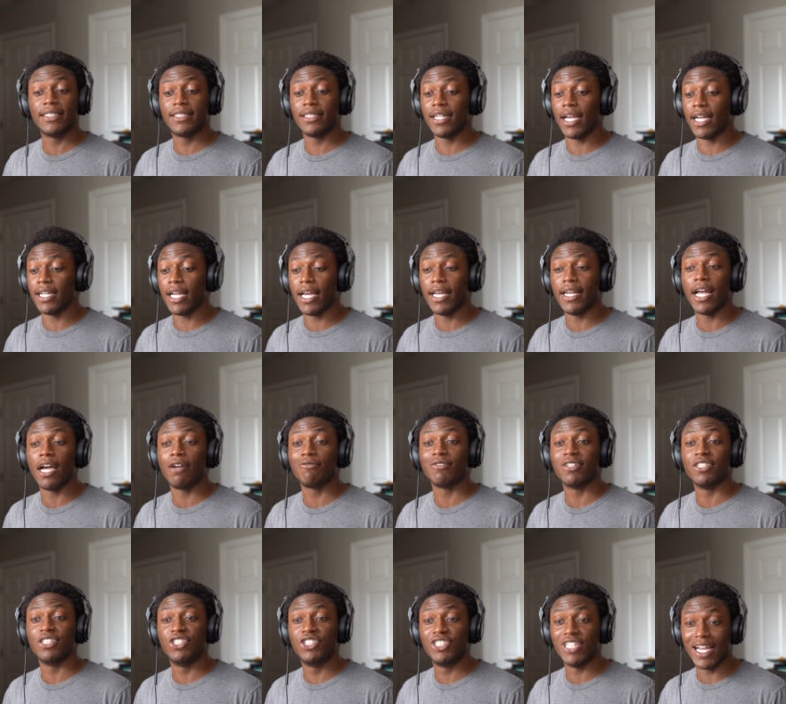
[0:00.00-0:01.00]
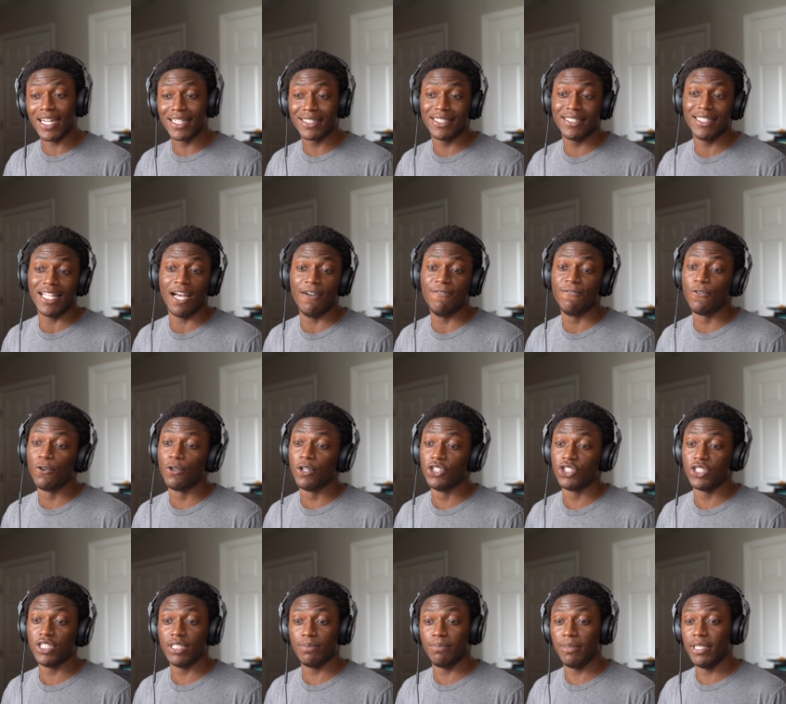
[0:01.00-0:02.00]
and I rejected that
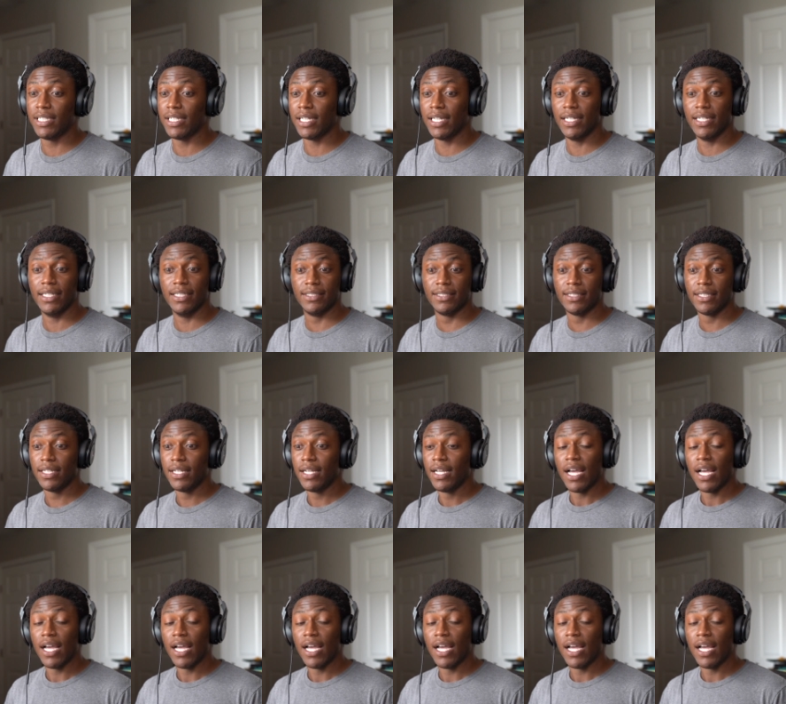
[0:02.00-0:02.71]
foolishness, because